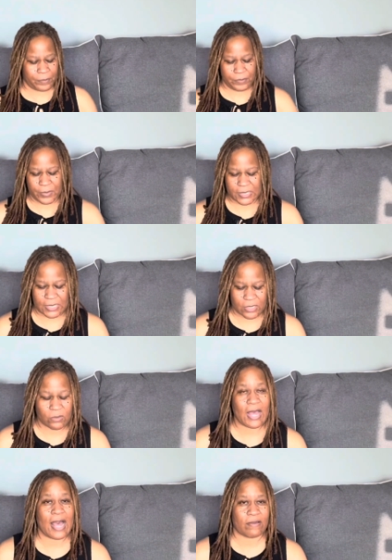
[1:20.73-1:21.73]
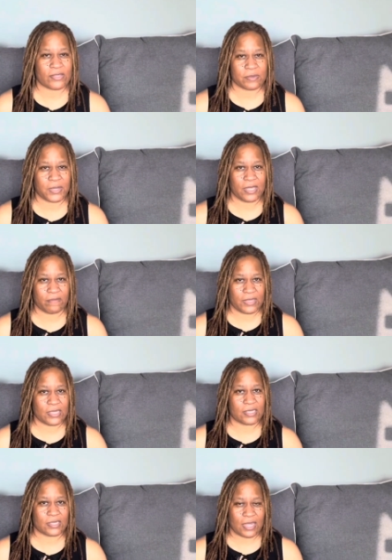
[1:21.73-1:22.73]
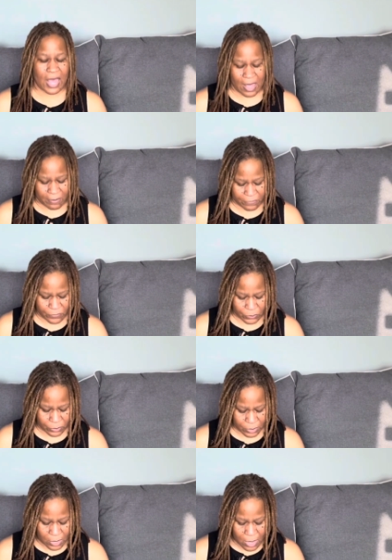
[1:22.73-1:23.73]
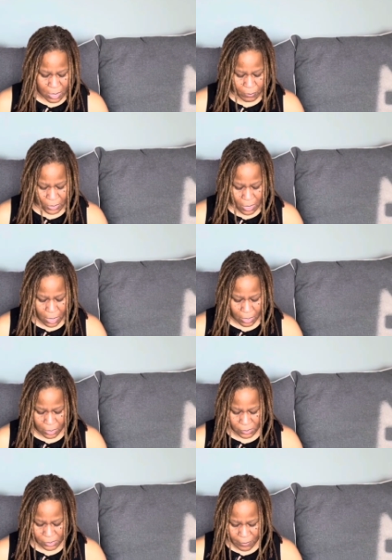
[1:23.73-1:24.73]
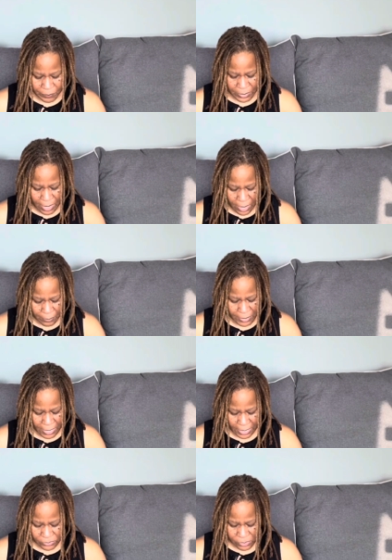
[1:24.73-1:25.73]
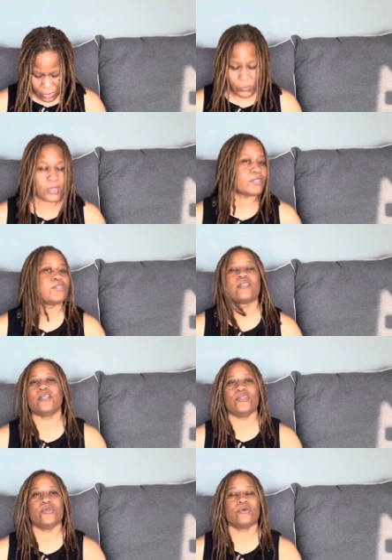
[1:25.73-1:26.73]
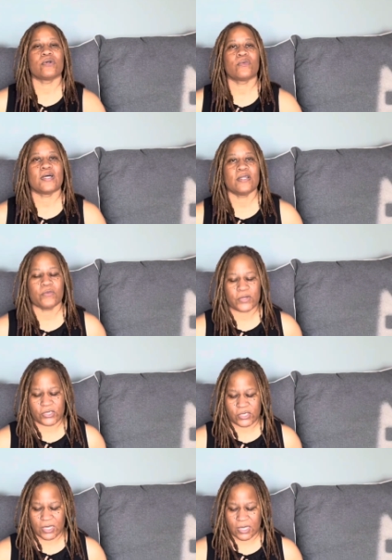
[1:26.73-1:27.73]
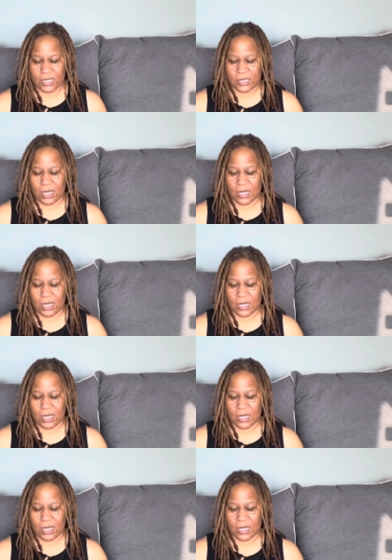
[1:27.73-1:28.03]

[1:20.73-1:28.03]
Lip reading: because I don't have as many of these as I have for McCall's. And I'll start with the newer one, which is